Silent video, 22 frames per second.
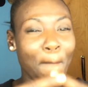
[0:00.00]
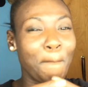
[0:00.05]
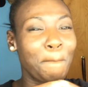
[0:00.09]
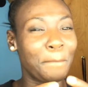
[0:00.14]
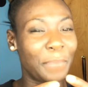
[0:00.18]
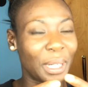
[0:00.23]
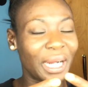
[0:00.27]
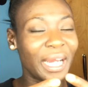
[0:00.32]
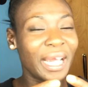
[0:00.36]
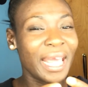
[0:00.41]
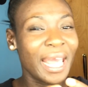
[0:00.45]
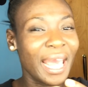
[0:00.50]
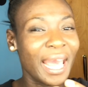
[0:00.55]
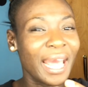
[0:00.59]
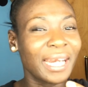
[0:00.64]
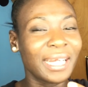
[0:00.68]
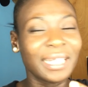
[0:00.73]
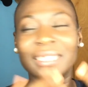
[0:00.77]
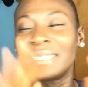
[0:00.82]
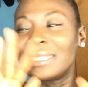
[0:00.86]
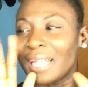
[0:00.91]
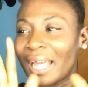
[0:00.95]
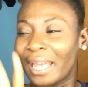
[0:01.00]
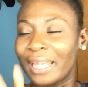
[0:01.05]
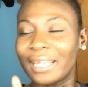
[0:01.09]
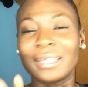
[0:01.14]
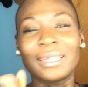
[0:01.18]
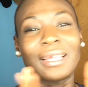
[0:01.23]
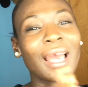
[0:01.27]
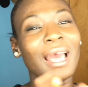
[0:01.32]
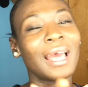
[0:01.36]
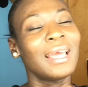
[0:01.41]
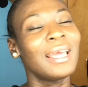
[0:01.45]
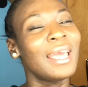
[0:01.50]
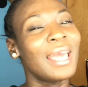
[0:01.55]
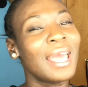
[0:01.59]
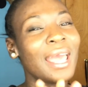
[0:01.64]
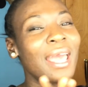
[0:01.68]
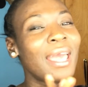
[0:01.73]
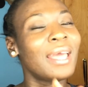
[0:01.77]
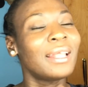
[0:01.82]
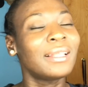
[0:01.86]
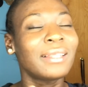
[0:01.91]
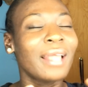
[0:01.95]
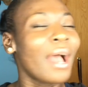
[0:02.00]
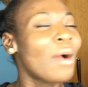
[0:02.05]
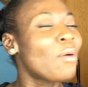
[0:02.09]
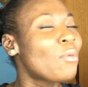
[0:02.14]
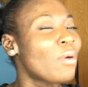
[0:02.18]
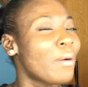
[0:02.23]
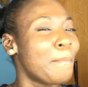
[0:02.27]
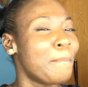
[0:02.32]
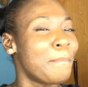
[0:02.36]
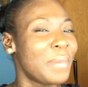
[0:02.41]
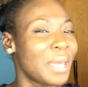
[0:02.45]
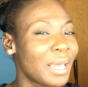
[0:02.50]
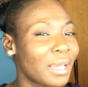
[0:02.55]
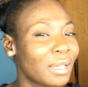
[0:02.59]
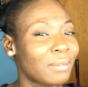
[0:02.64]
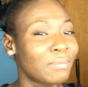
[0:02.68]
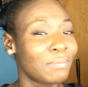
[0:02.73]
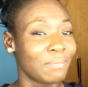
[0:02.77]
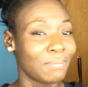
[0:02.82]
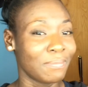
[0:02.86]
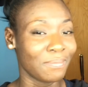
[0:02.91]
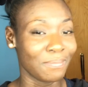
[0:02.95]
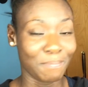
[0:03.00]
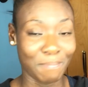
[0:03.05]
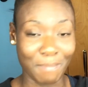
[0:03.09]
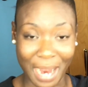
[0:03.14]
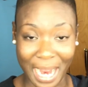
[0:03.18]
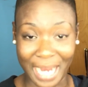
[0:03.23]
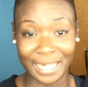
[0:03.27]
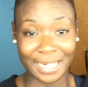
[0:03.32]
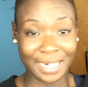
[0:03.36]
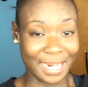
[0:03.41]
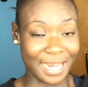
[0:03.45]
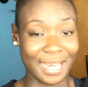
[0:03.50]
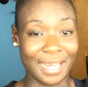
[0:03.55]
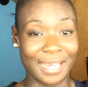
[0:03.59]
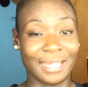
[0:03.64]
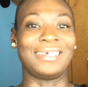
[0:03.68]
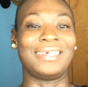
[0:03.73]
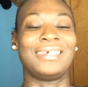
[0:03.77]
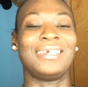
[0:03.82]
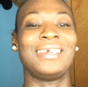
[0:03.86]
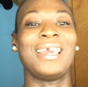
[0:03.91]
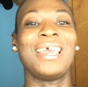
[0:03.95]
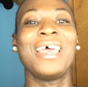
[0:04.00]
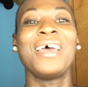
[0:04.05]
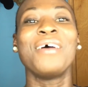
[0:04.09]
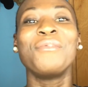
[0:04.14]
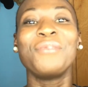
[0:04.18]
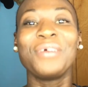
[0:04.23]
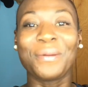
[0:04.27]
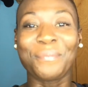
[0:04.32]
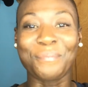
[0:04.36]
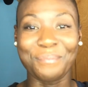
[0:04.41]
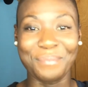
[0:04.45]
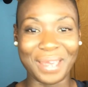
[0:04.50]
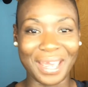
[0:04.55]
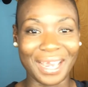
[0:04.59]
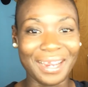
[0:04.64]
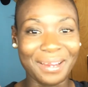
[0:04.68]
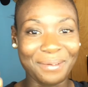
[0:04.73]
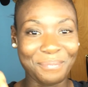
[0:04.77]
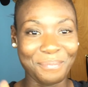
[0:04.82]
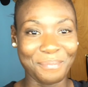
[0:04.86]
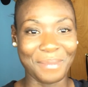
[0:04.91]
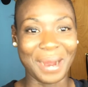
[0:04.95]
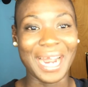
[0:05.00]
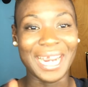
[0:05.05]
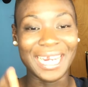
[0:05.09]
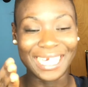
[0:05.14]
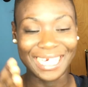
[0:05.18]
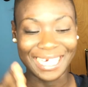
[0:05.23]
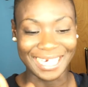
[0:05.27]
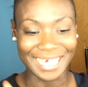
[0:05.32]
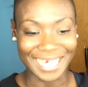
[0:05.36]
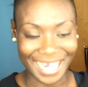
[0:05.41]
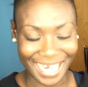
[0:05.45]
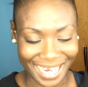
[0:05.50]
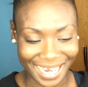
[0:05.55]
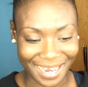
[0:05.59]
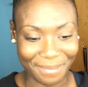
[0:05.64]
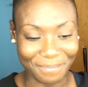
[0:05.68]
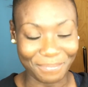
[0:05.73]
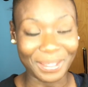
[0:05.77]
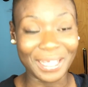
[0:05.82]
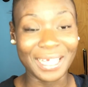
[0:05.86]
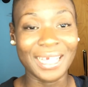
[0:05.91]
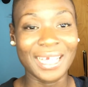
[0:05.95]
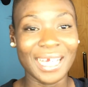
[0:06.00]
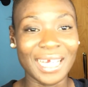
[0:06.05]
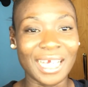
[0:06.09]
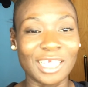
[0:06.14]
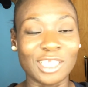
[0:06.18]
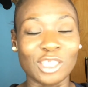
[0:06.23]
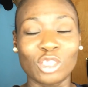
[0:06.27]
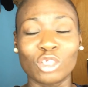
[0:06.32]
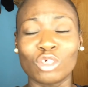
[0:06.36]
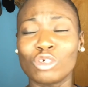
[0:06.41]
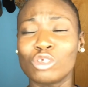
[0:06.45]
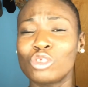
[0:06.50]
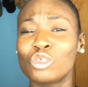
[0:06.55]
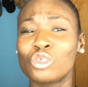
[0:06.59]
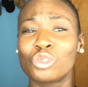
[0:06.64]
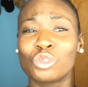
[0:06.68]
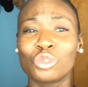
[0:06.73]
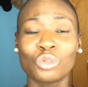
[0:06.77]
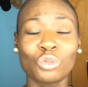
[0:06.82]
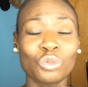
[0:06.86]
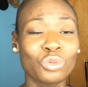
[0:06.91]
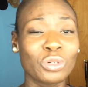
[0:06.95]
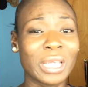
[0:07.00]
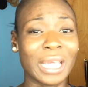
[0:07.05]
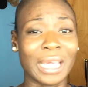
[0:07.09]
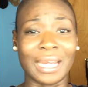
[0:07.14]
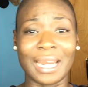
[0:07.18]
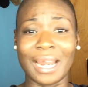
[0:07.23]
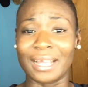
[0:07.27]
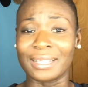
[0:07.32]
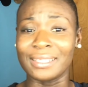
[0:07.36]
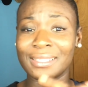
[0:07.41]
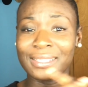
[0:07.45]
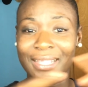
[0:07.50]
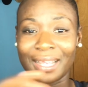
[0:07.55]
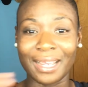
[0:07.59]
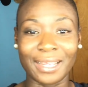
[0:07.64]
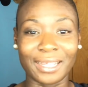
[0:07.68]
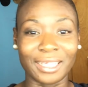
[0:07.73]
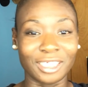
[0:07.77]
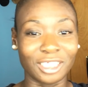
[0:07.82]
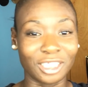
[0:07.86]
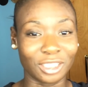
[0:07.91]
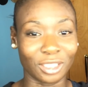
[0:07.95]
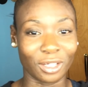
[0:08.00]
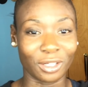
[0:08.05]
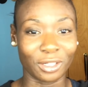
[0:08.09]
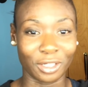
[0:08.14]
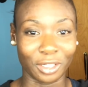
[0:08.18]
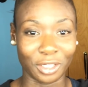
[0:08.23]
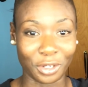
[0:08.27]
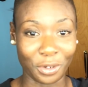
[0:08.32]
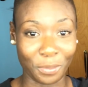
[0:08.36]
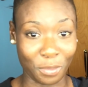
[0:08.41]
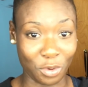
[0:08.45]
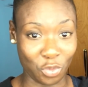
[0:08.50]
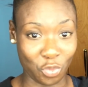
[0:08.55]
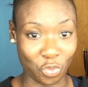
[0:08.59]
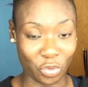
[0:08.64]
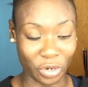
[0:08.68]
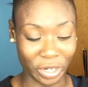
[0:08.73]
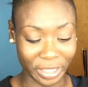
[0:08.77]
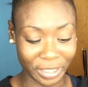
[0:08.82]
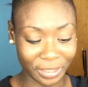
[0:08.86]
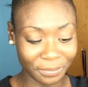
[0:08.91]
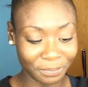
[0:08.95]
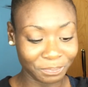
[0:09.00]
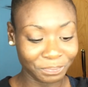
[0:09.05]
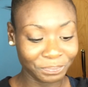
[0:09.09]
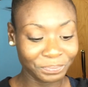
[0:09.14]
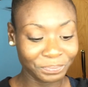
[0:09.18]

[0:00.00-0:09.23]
of butt heading like that would make my day it would make my day because those two cannot stand each other number one